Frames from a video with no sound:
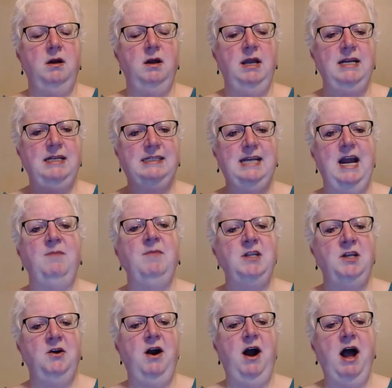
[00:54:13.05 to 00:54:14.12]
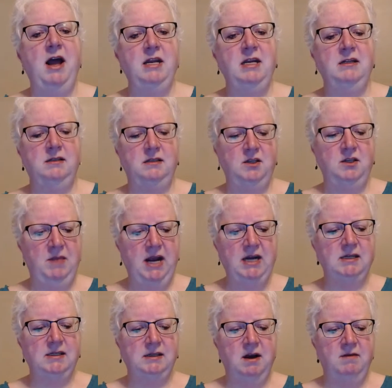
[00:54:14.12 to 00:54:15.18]
examine your audience, you may
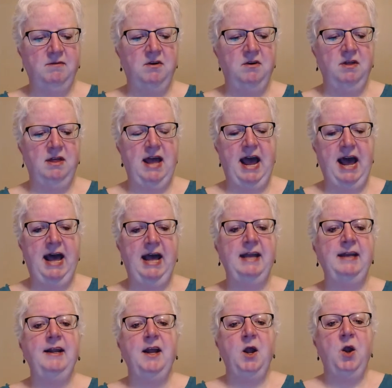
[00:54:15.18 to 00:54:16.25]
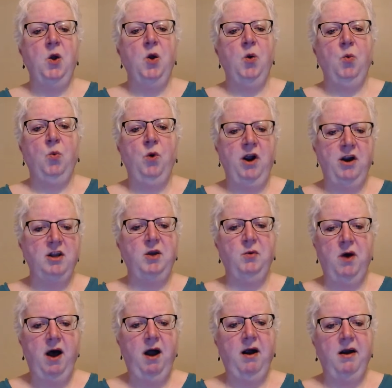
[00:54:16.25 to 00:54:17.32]
discover that where you
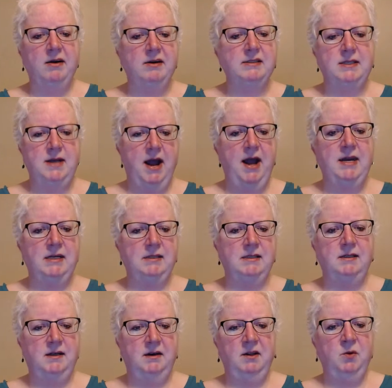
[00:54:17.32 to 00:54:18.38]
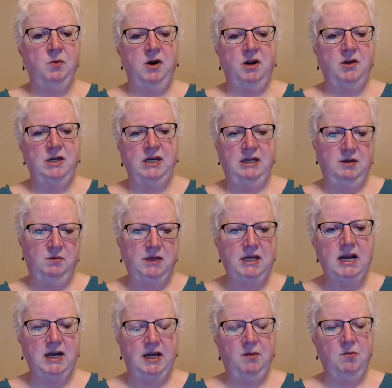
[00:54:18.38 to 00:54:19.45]
are is not necessarily where you need to be
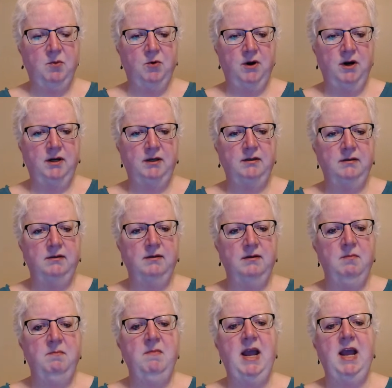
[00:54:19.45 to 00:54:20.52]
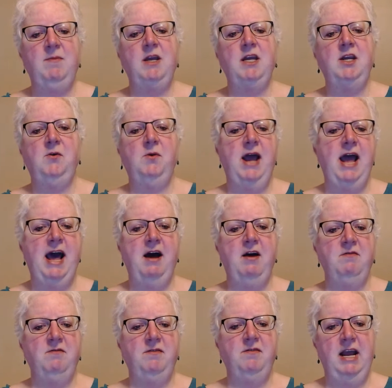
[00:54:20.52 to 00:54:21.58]
anymore. Maybe you
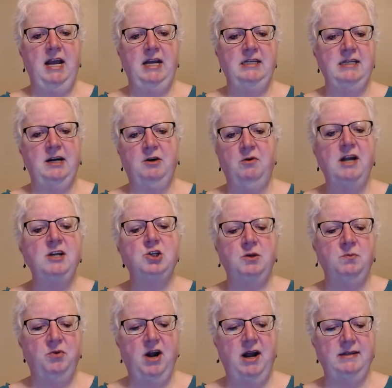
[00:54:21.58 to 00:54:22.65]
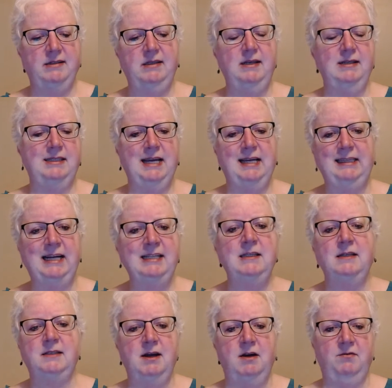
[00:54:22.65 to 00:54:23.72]
have a decoration process that lends
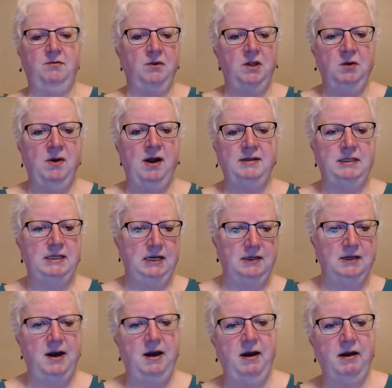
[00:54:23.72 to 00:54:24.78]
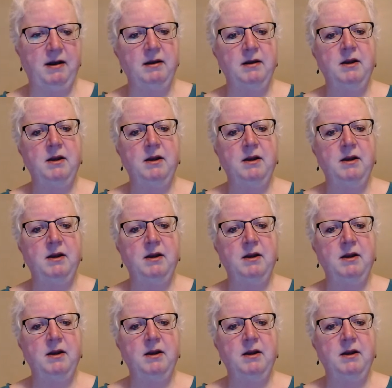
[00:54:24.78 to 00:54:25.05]
itself really well to TikTok.